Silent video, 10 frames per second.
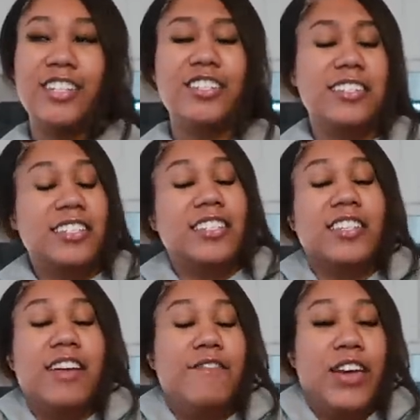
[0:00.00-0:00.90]
It's just
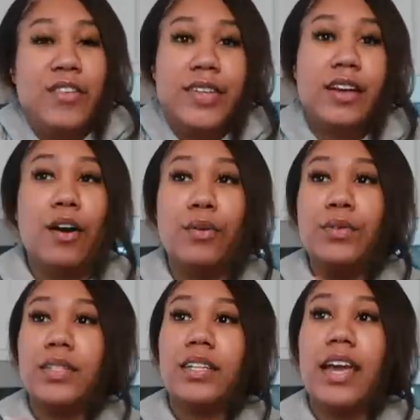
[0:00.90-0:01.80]
a very
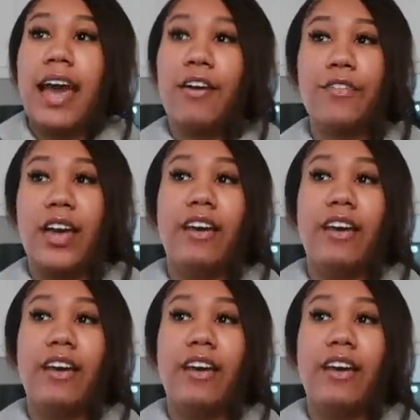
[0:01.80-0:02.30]
cozy outfit.